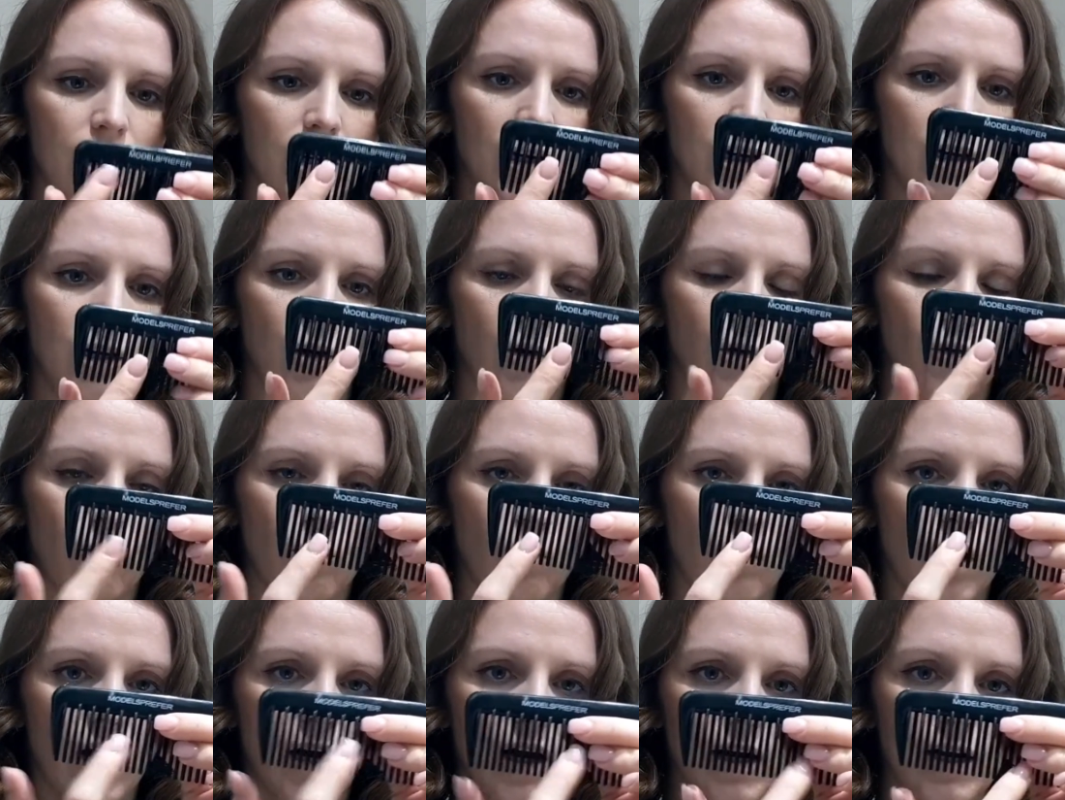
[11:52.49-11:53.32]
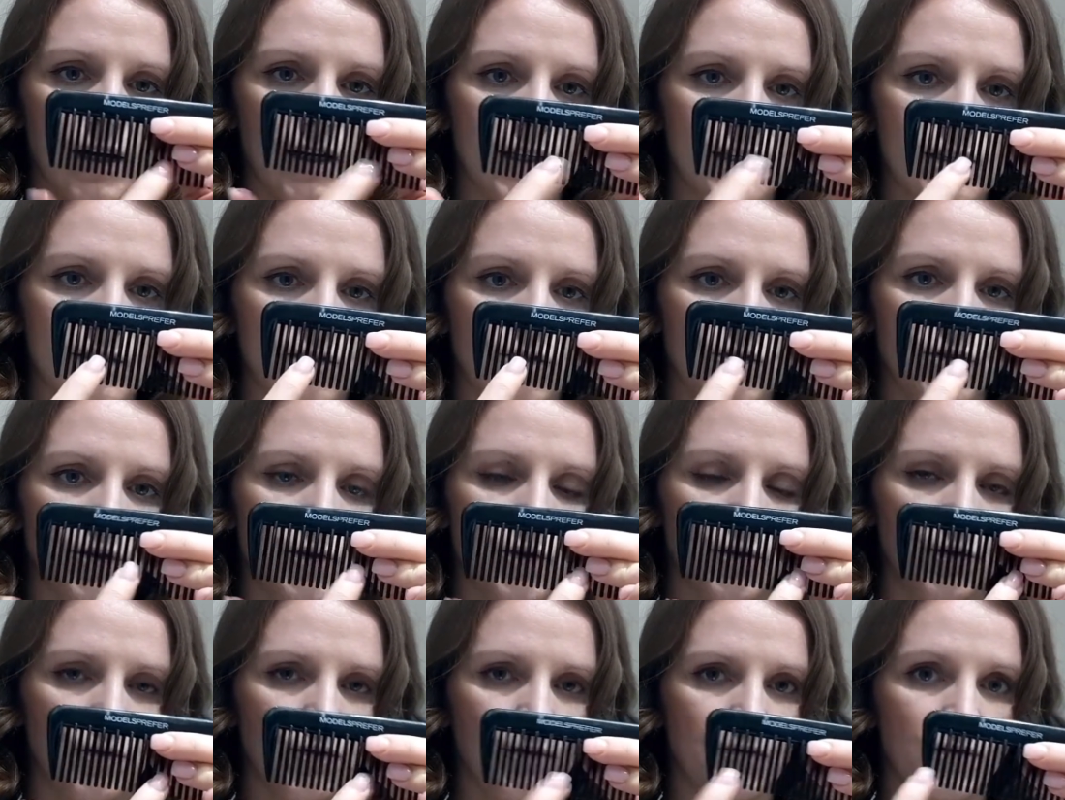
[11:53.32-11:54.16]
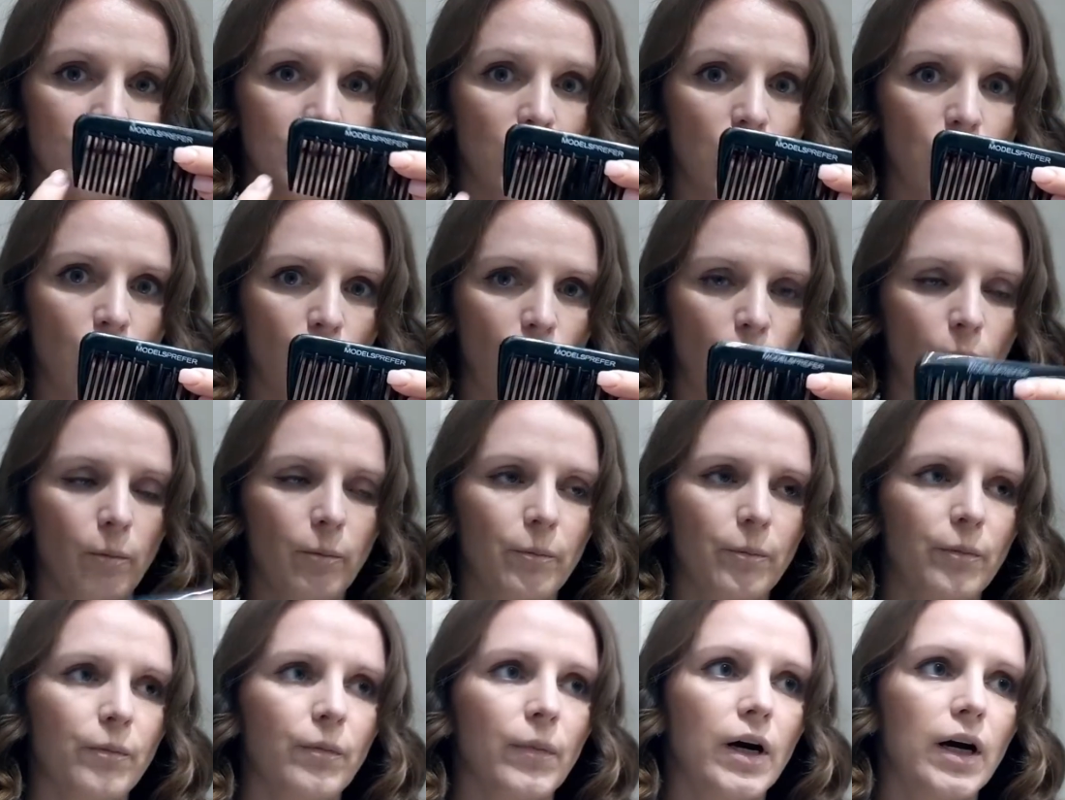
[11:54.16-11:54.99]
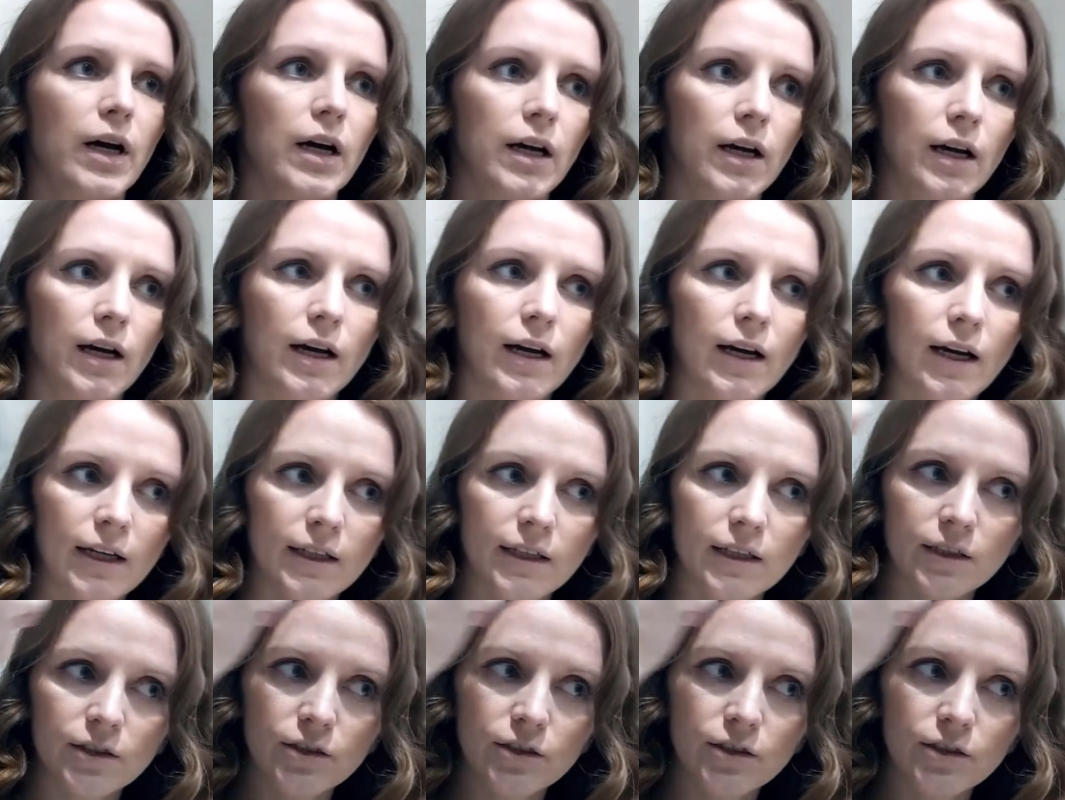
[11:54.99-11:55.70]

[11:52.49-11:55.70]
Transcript: wide toothed comb, and then just